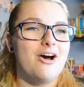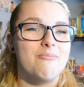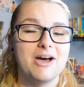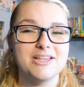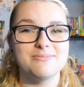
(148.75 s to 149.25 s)
I
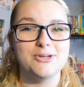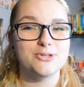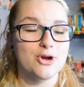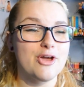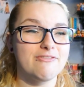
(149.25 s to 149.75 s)
passed my
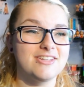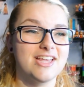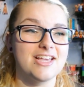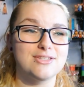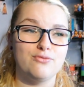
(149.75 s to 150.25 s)
driving
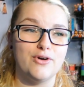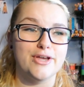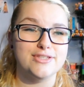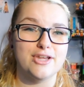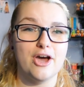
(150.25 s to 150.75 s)
test
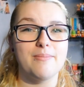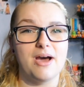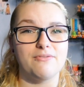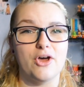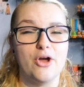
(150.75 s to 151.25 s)
first time
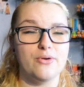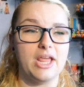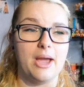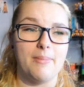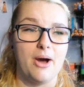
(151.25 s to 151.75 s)
after
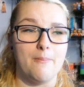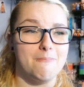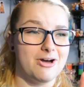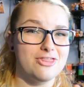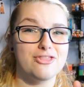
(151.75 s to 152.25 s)
only about a
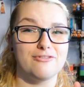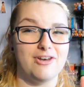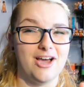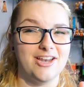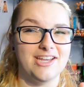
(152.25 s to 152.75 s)
month of
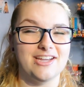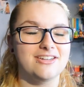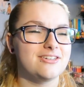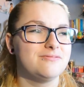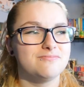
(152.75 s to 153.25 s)

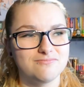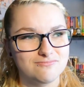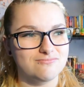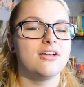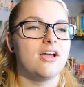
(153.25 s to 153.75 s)
learning.
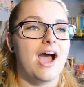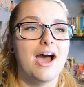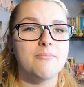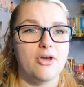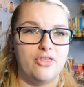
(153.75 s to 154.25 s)

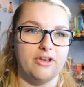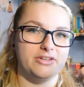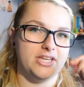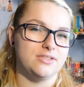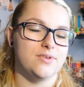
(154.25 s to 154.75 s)
And my theory
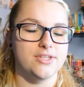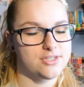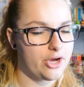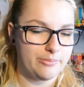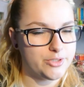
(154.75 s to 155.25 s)
test
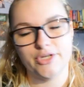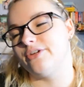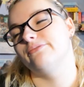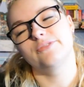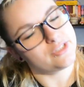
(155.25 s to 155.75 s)
first time
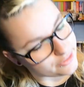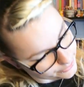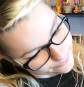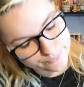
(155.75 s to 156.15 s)
too. Just